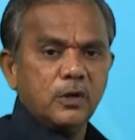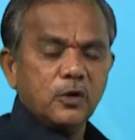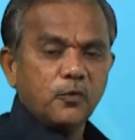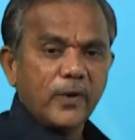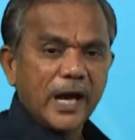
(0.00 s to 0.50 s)

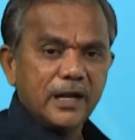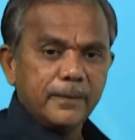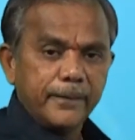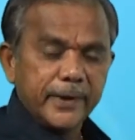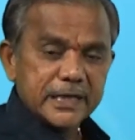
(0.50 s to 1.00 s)
So
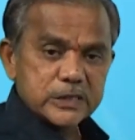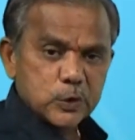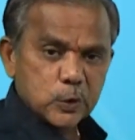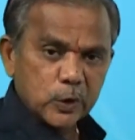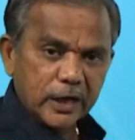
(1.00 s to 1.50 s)
valley
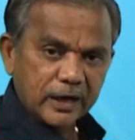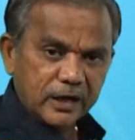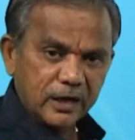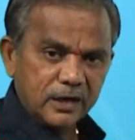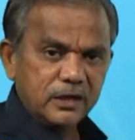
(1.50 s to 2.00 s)
breeze
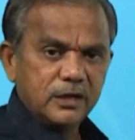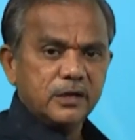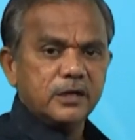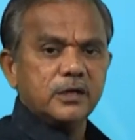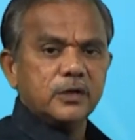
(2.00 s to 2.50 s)
should
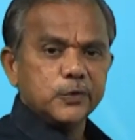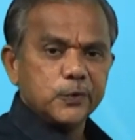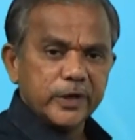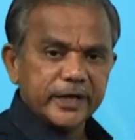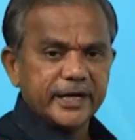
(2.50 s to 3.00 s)
occur
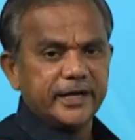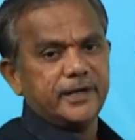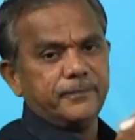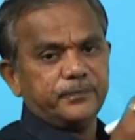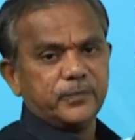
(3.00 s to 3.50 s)

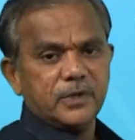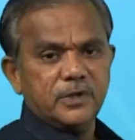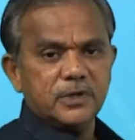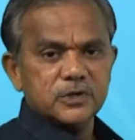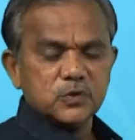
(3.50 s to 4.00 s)
during
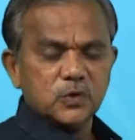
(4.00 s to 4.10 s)
daytime.